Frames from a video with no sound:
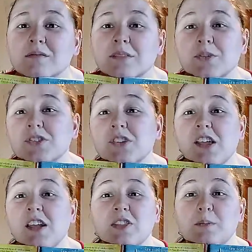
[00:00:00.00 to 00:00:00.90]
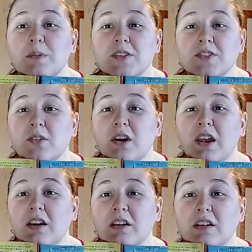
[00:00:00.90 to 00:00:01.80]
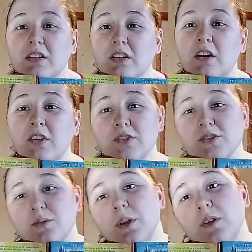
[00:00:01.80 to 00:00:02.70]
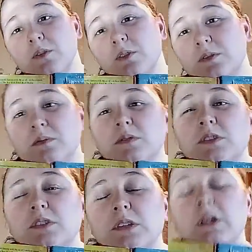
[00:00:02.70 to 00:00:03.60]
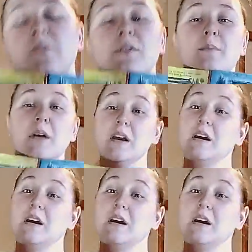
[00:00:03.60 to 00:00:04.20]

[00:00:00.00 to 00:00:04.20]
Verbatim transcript: I'm just looking at them and scream. Oh, they're so beautiful. Oh, I love them.